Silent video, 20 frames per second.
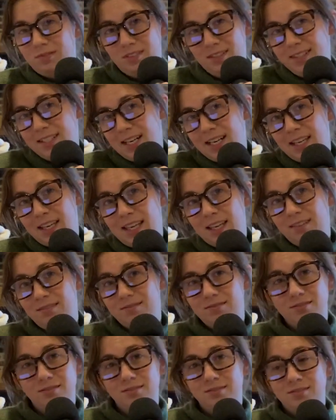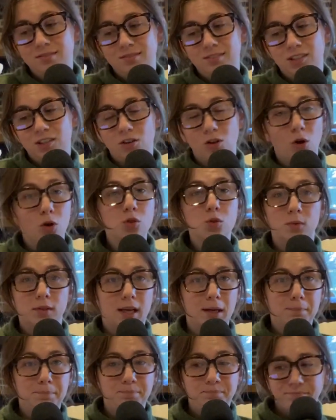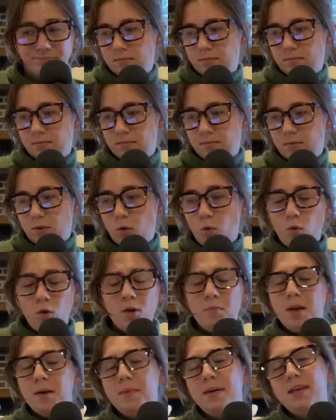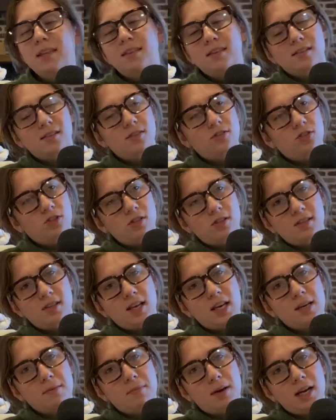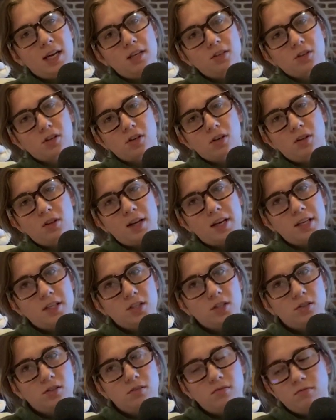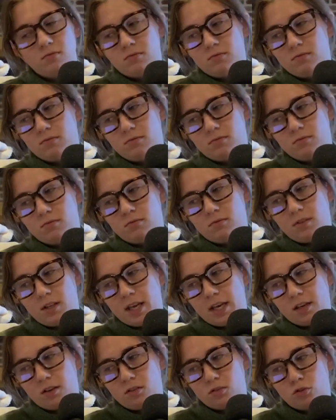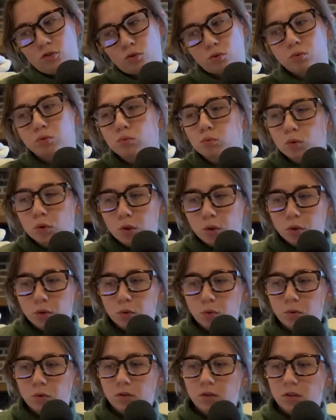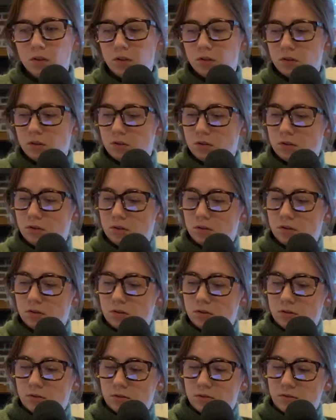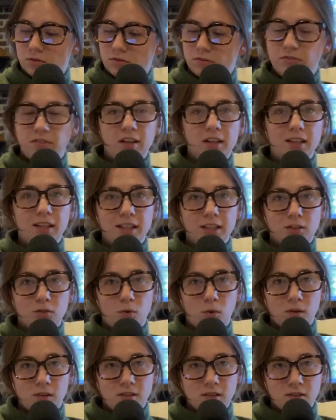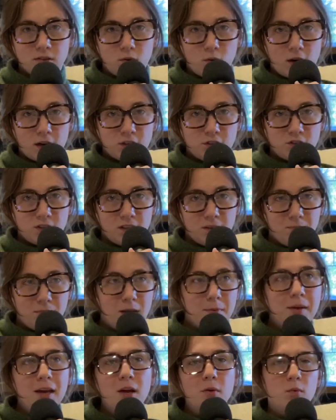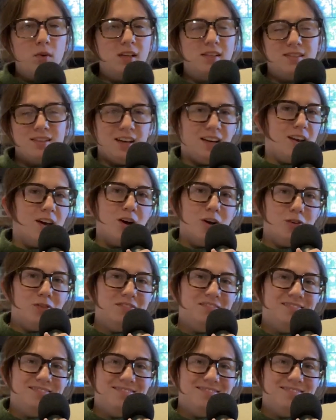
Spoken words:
didn't get close with them. Or maybe this is just like my internalized like true feeling towards this question. Maybe I want to say no,